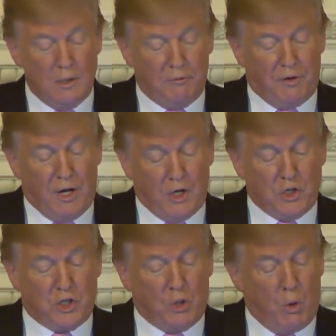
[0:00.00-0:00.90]

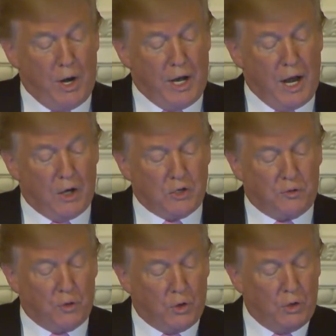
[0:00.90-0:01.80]
friends, to the White House
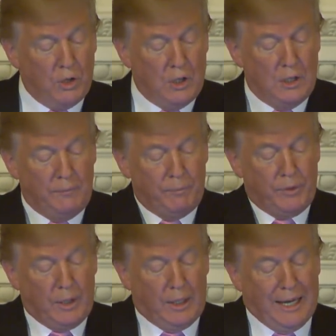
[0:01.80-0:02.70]
for
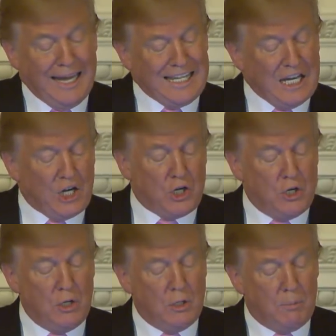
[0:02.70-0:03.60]
a
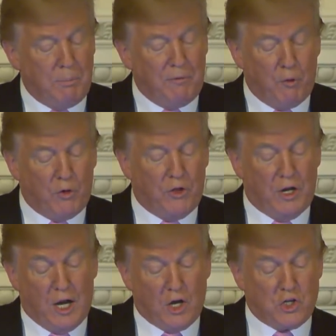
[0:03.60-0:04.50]
dinner before the
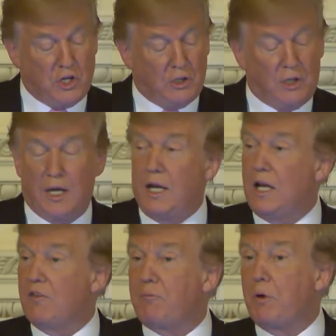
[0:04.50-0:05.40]
National
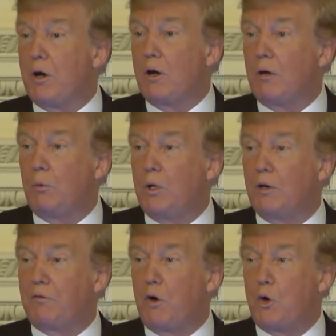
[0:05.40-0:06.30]
Day of Prayer. We
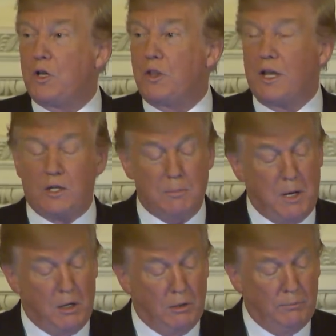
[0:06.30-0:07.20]
look forward to that
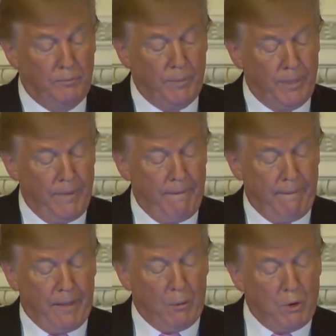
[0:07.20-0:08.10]
tomorrow.
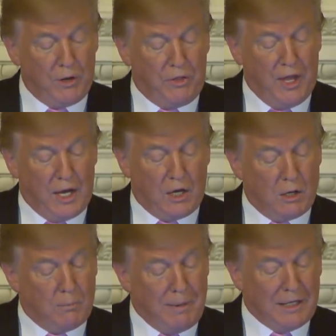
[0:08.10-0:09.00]
I want to thank
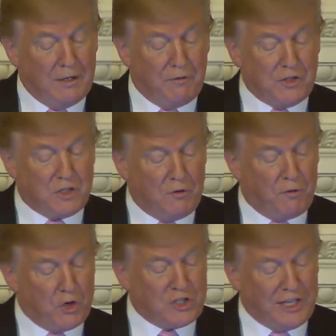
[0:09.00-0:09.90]
our magnificent
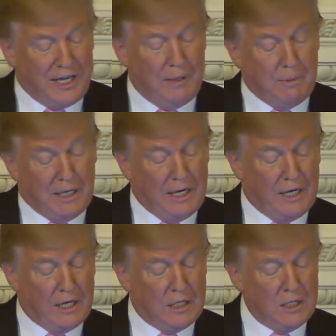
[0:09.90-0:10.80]
First Lady,
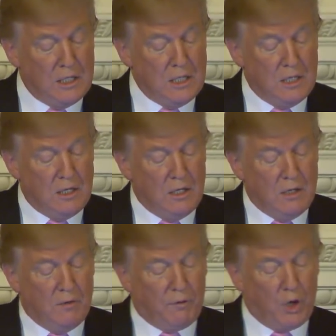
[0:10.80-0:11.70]
Melania,
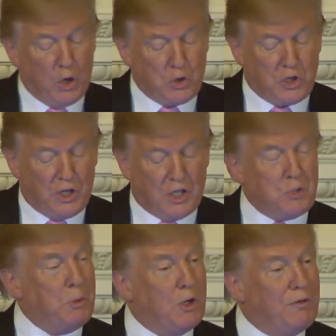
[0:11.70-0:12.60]
for hosting this
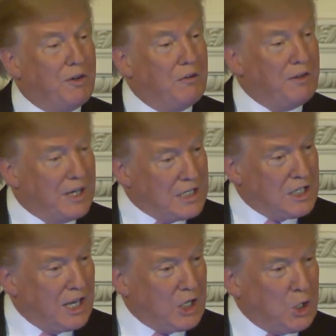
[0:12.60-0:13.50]
beautiful event.
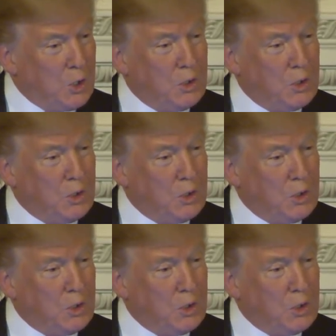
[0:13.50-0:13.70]
Thank